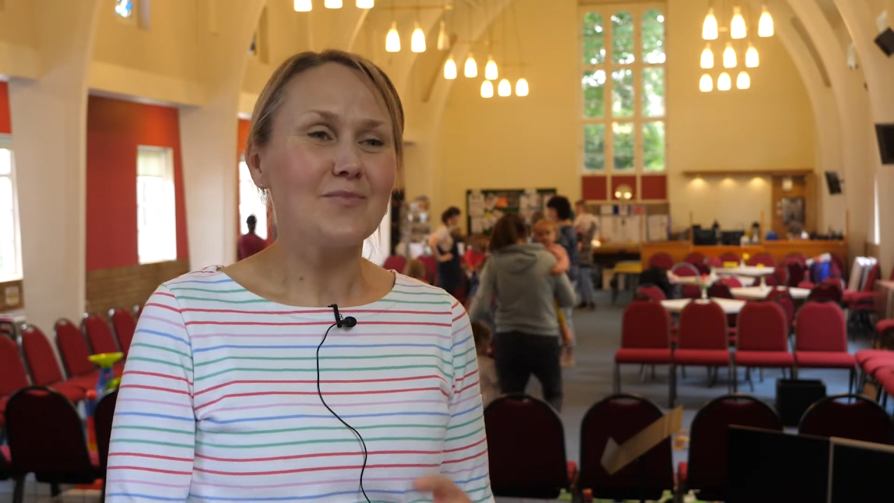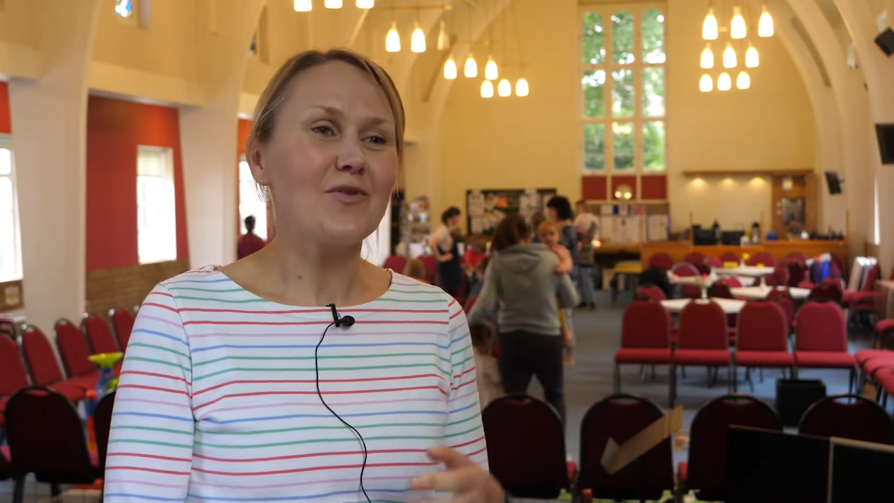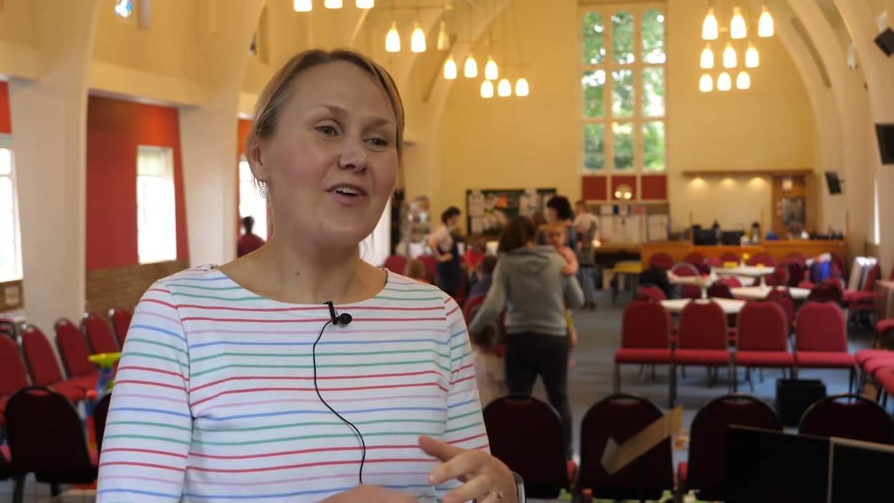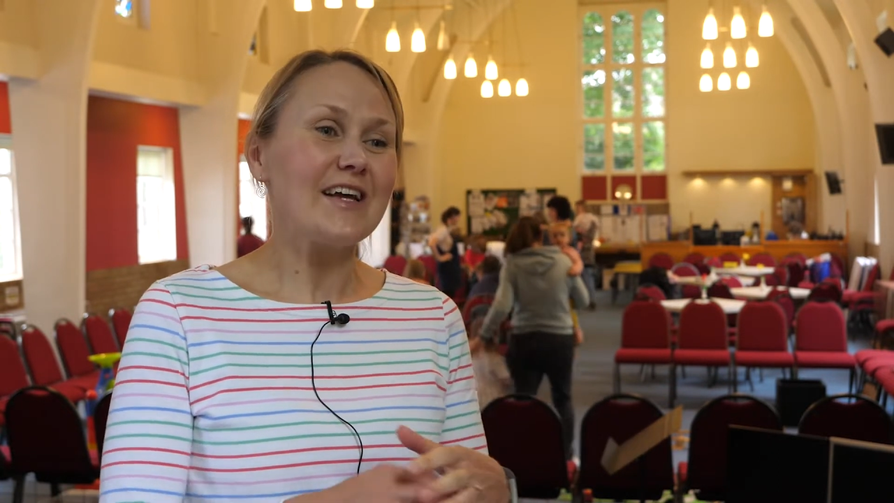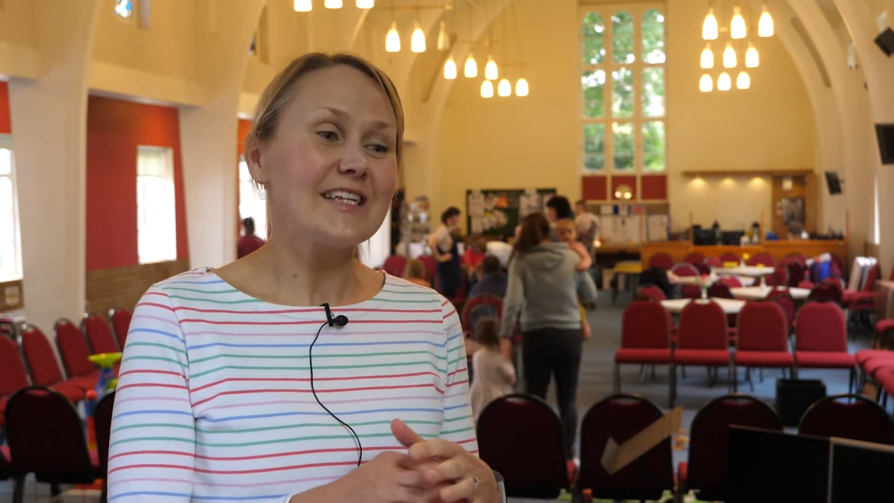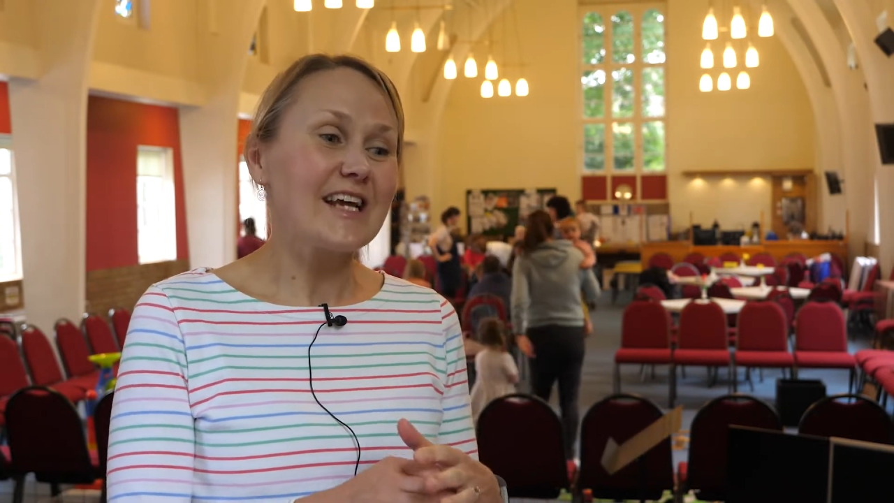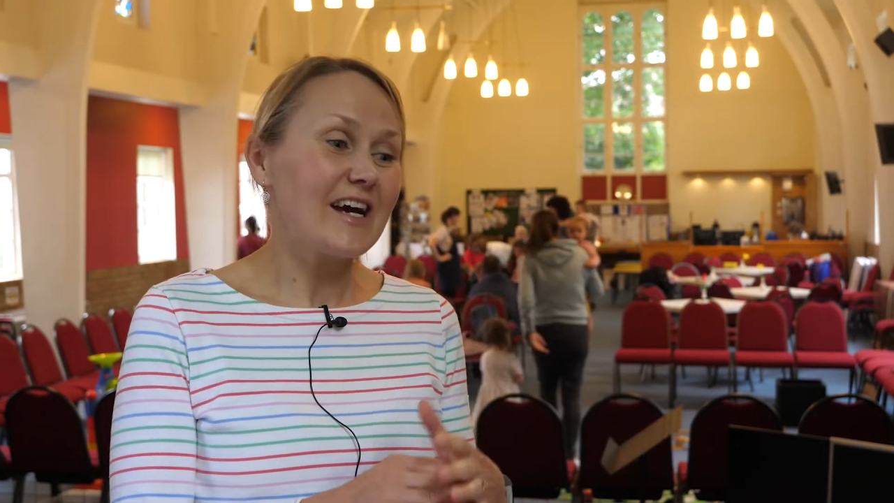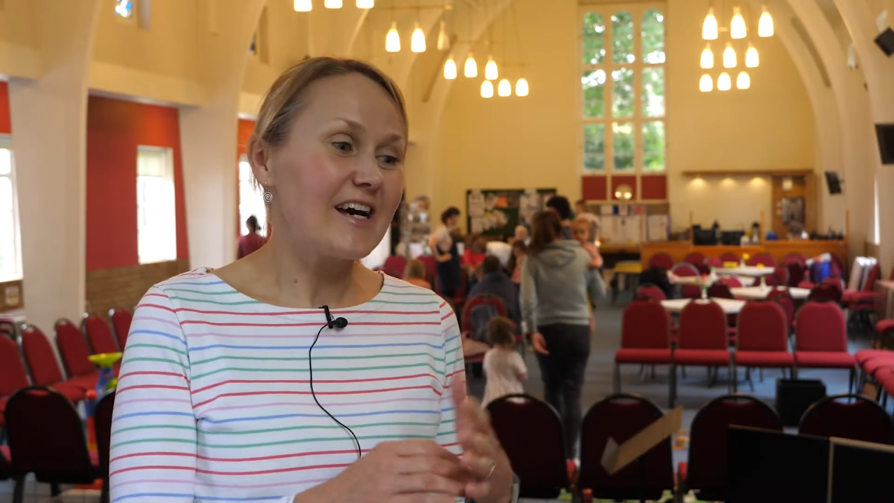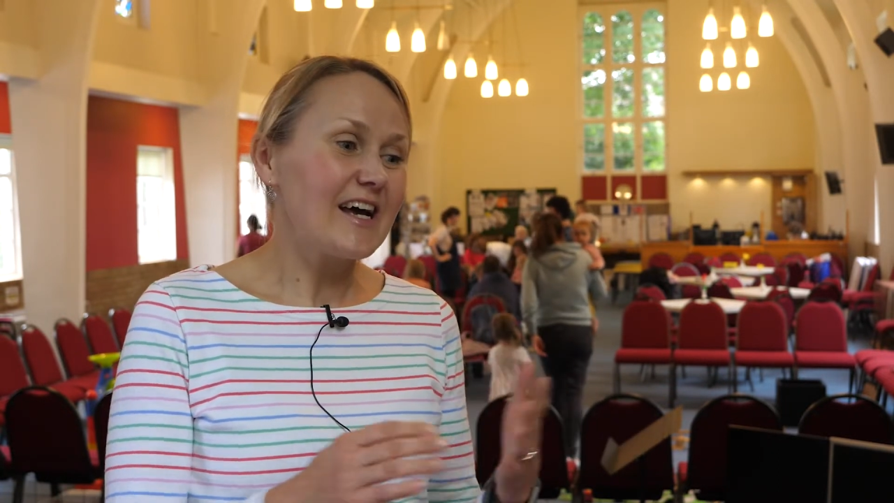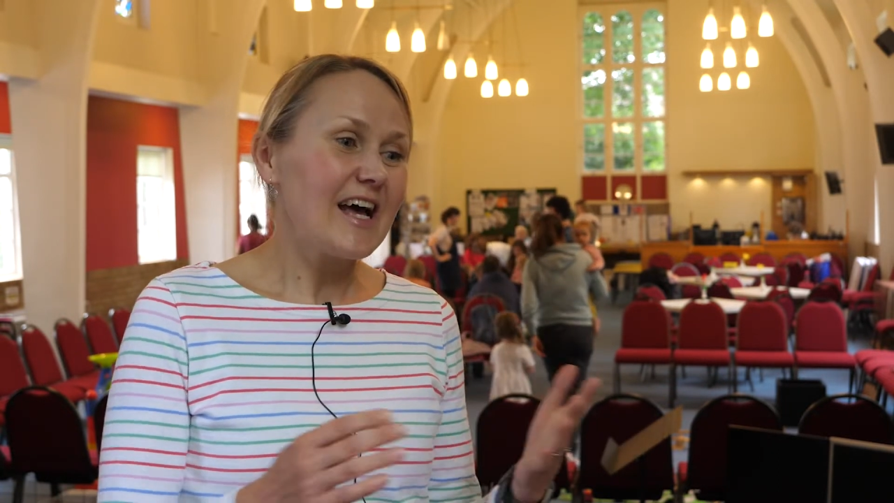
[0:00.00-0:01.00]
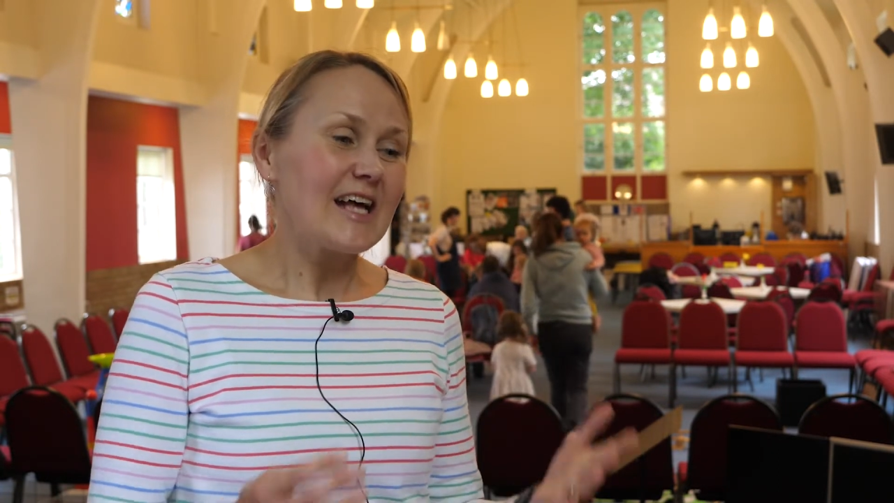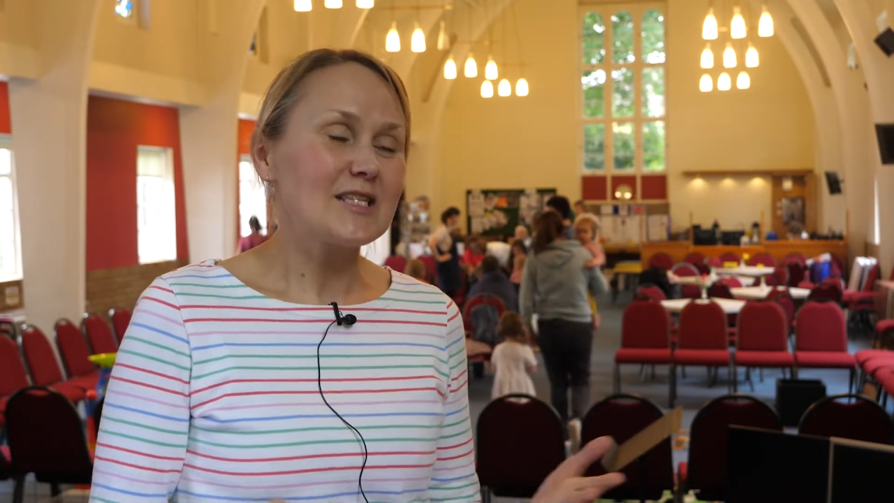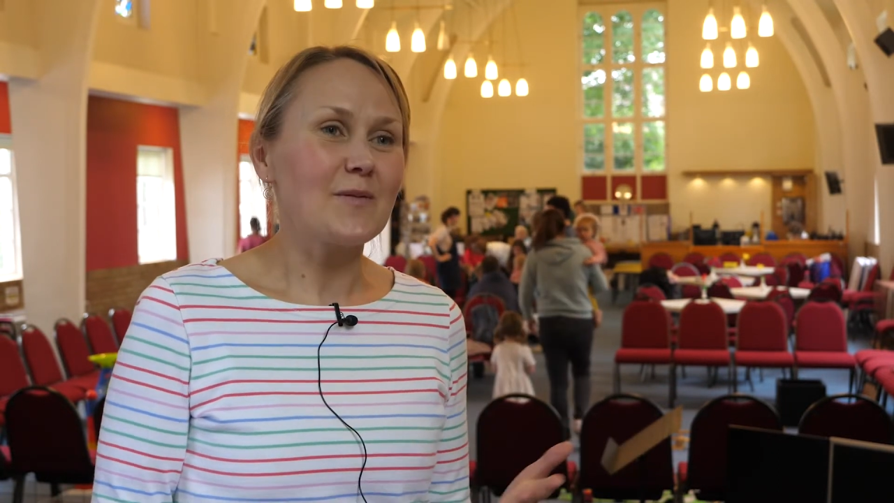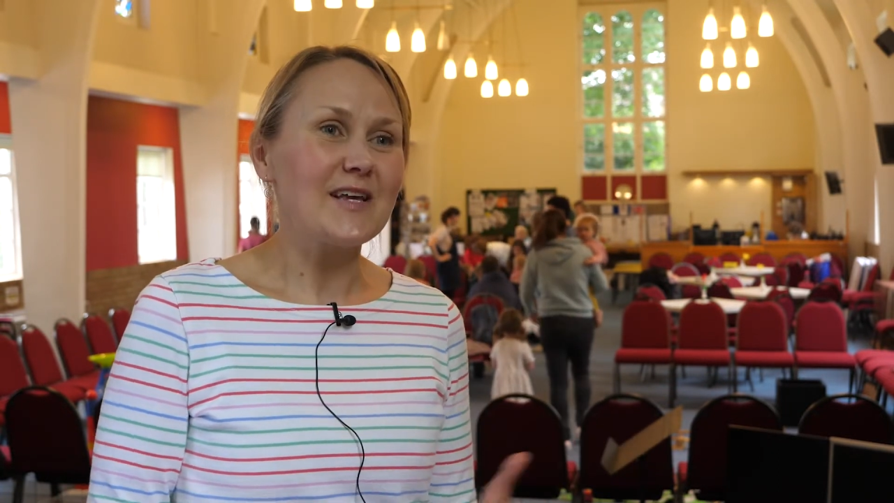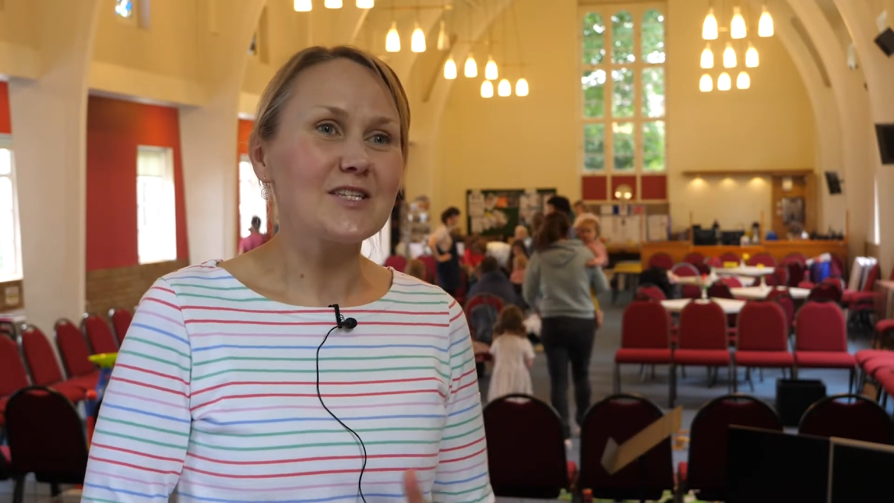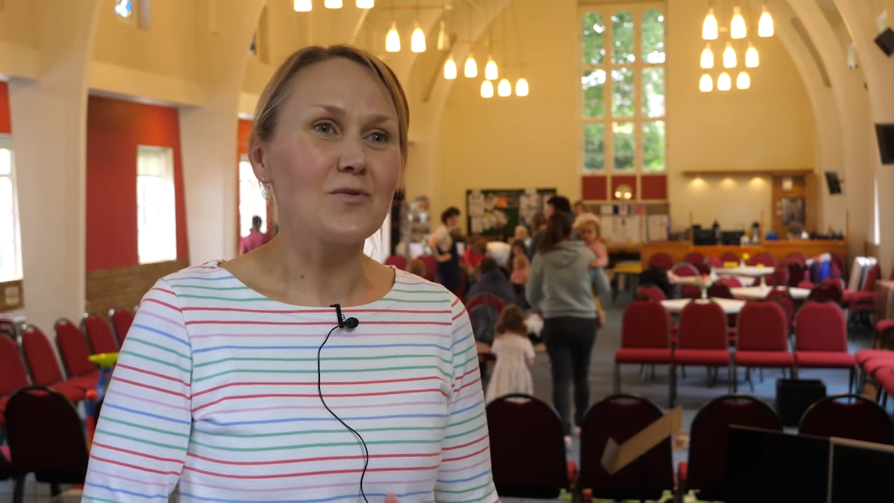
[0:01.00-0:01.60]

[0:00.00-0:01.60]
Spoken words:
providing a space